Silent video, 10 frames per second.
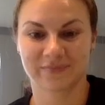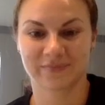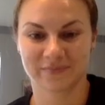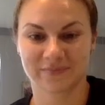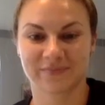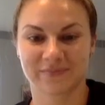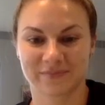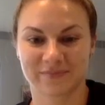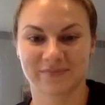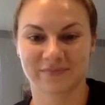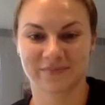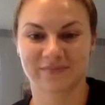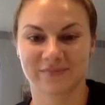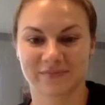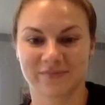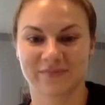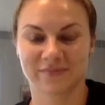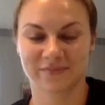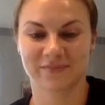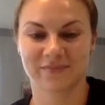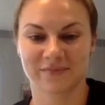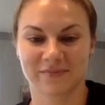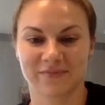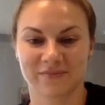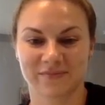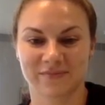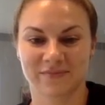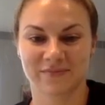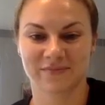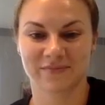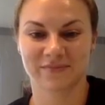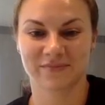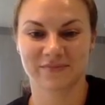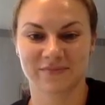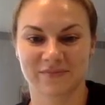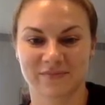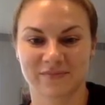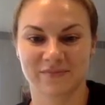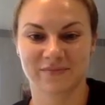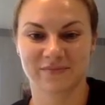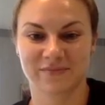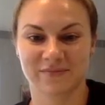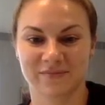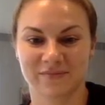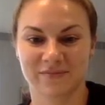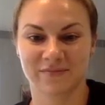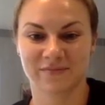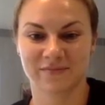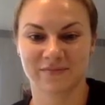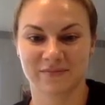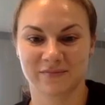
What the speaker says: (not speaking)